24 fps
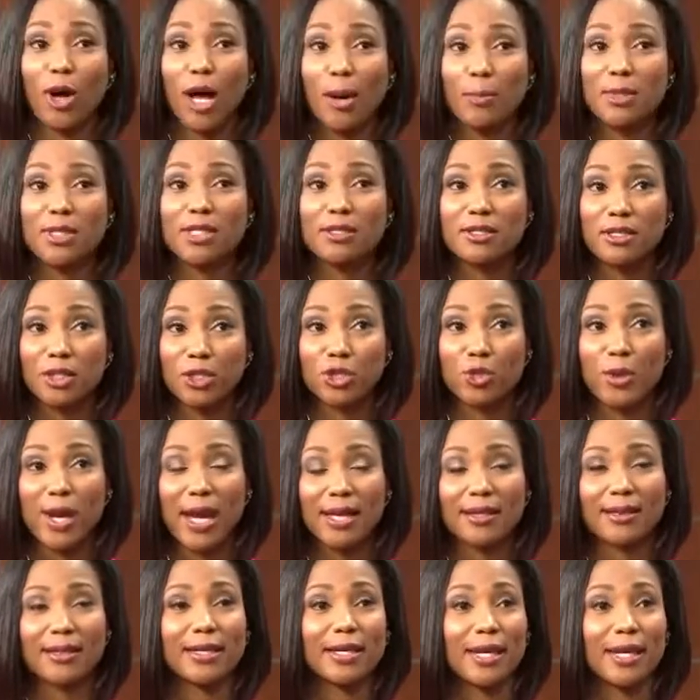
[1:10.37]
opposites
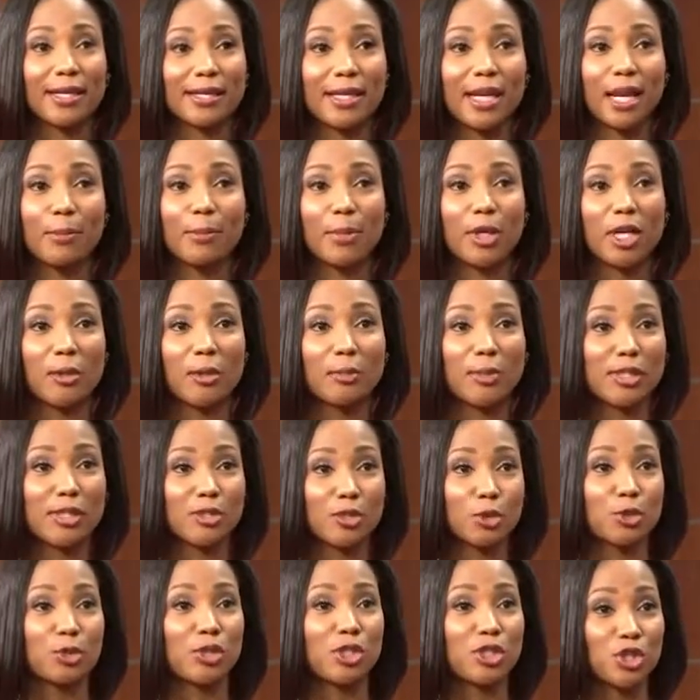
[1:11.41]
attract, thinking that I'm going to be
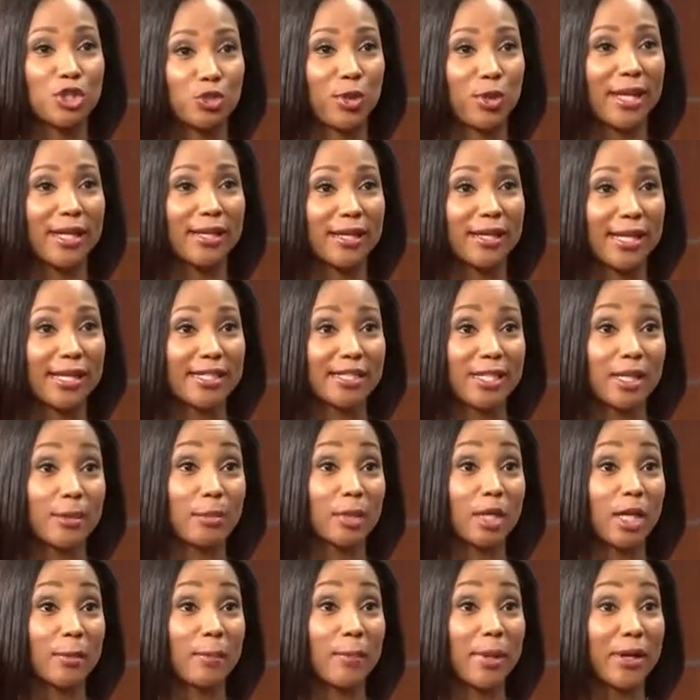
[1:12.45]
Susie Straight-Laced and I'm
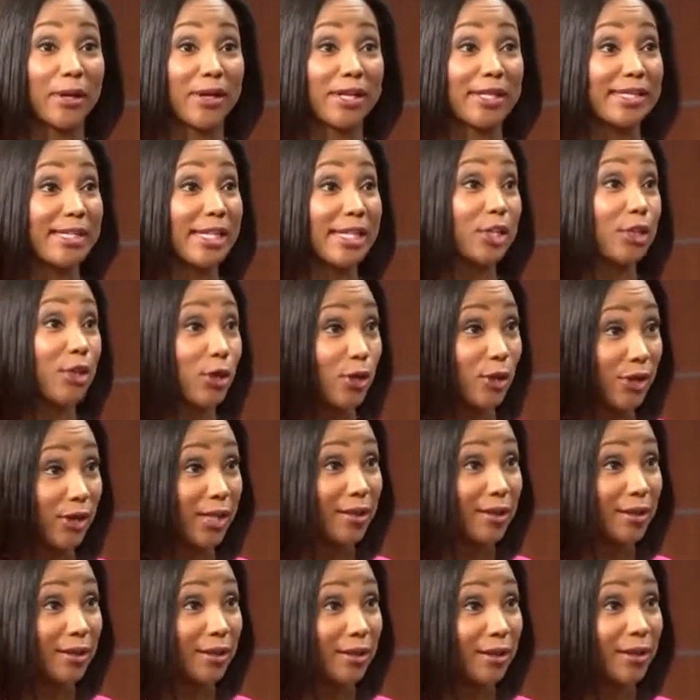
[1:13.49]
going to marry Dick Dirty
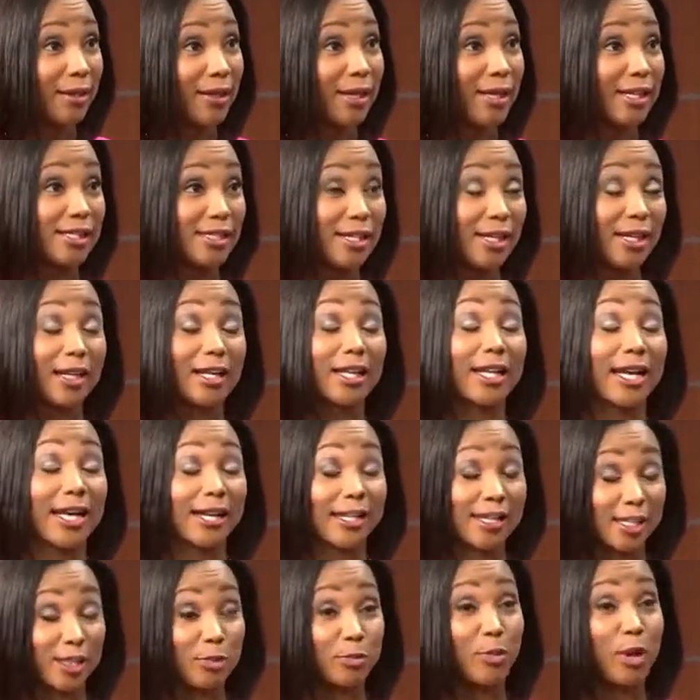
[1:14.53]
is going to
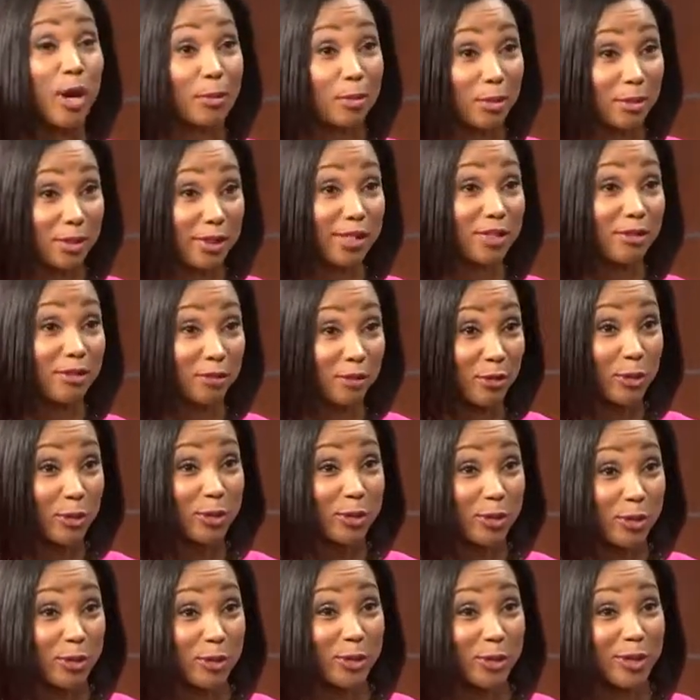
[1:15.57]
land us probably in divorce
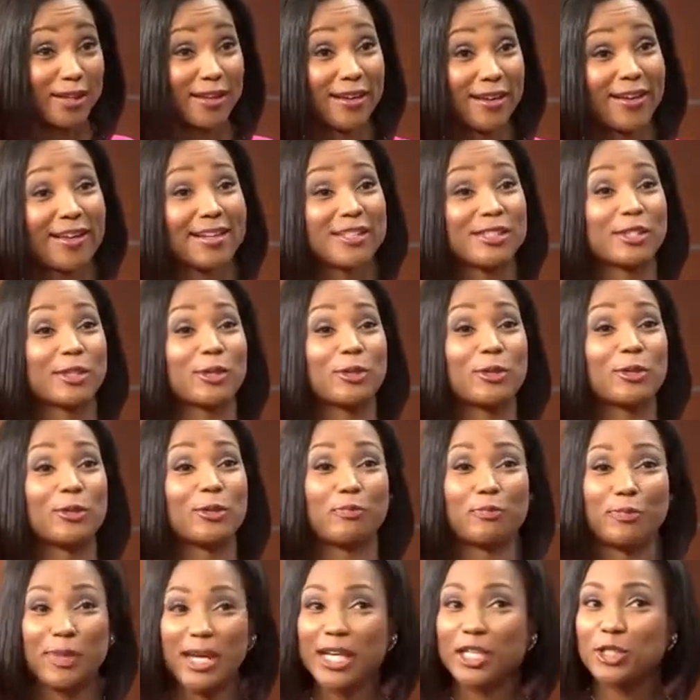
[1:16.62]
court. So
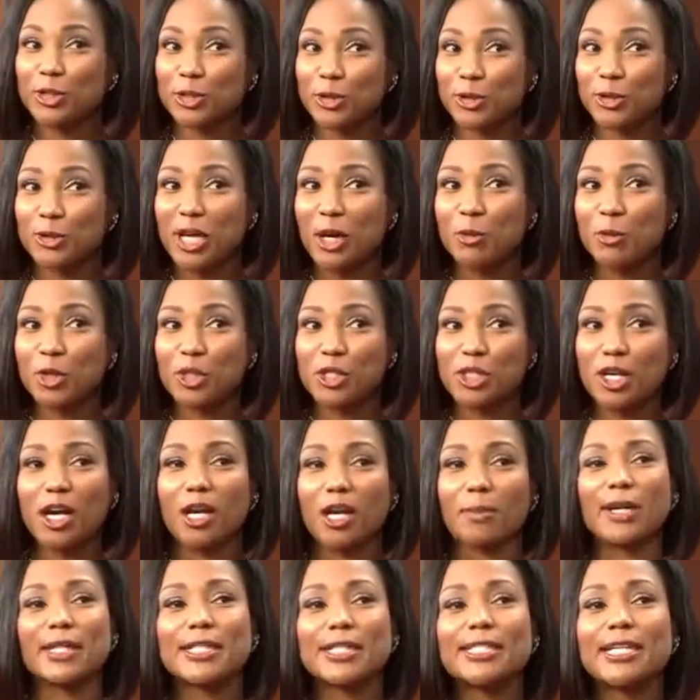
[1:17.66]
make sure that we're
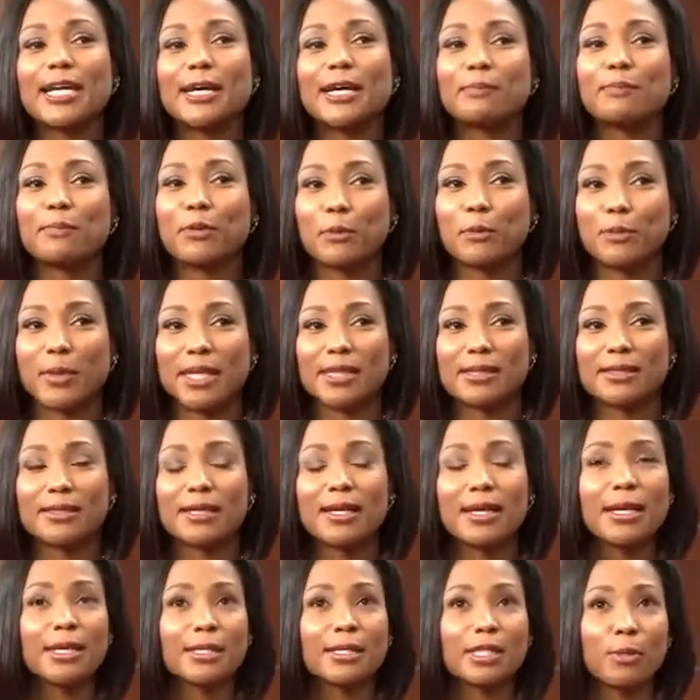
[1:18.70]
talking about temperaments.
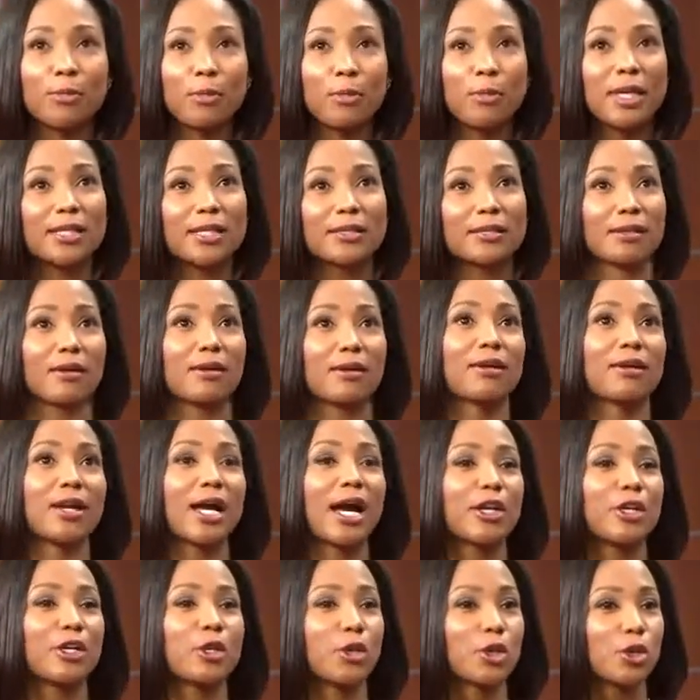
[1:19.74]
Temperaments are
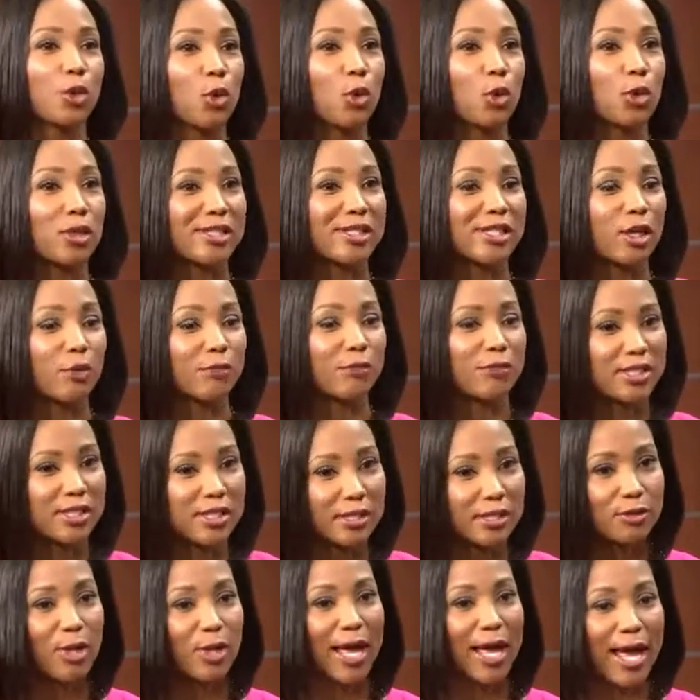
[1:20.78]
not your core self. It's
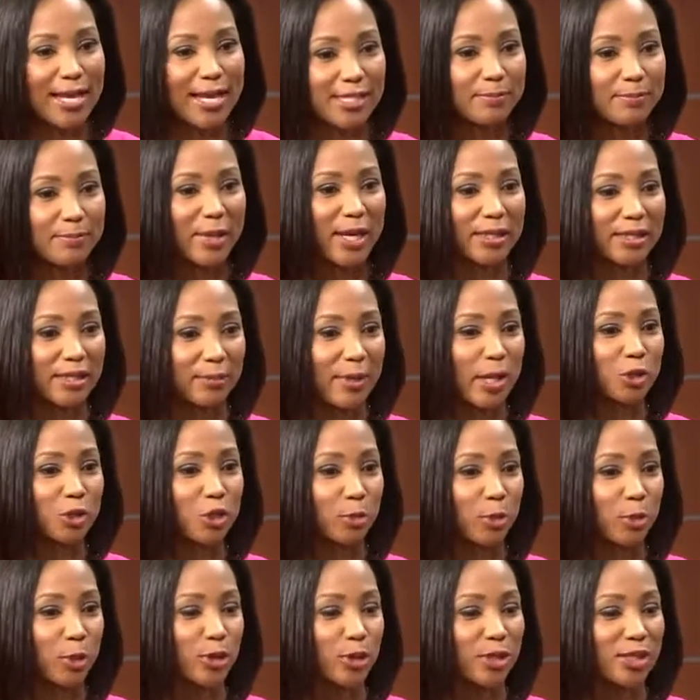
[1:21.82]
just aspects about
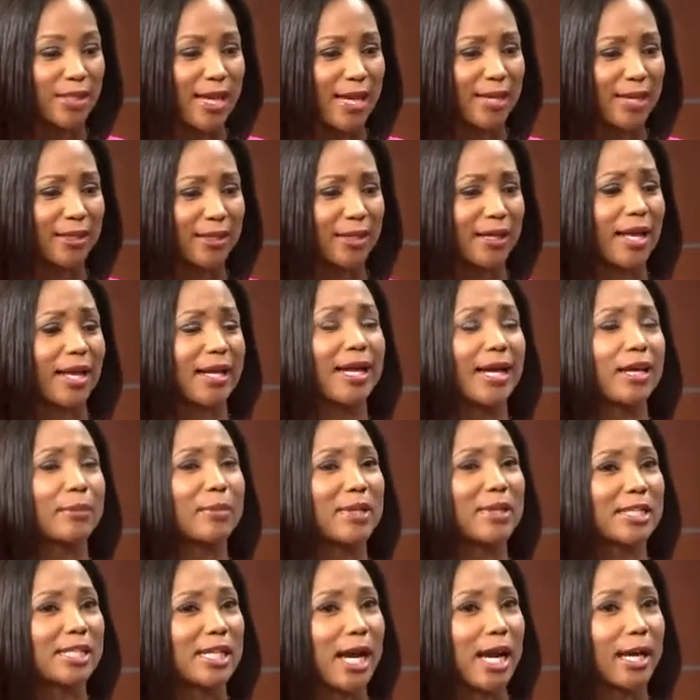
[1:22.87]
your personality. Like I could
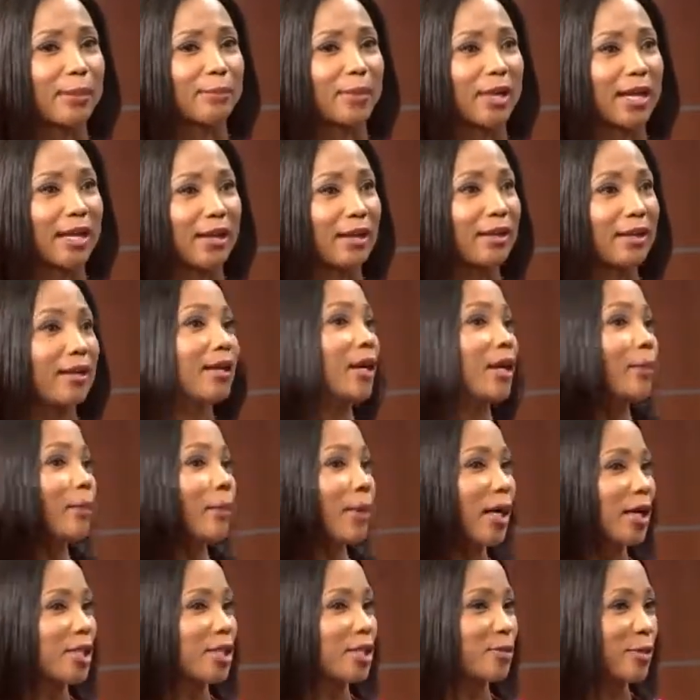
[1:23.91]
be type A,
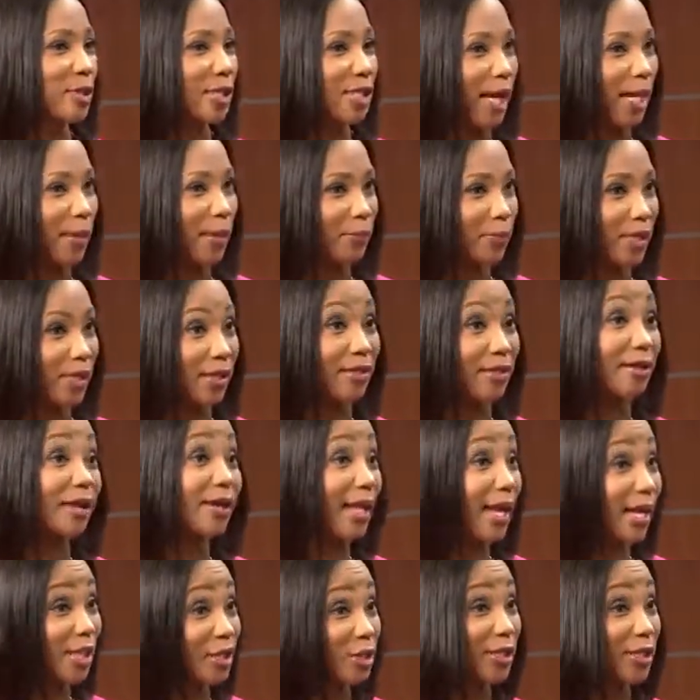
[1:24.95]
my husband type B. And
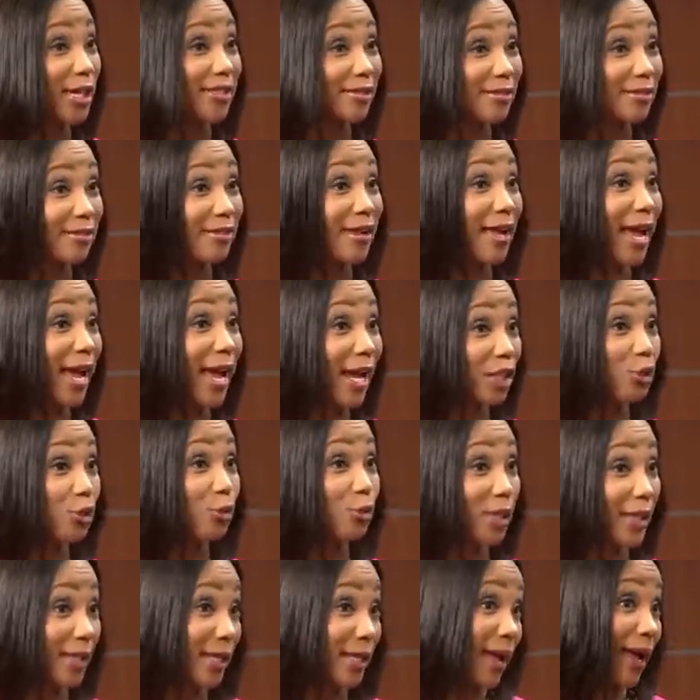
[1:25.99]
actually that's
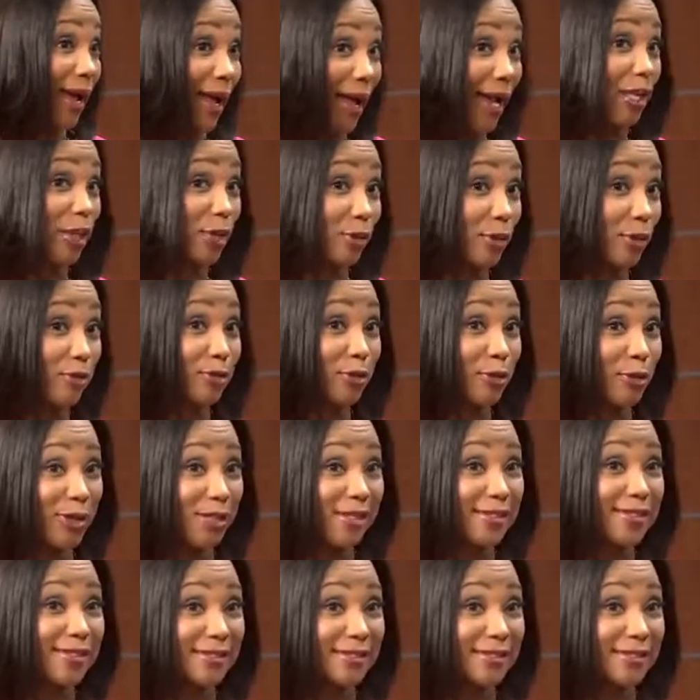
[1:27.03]
actually accurate for us.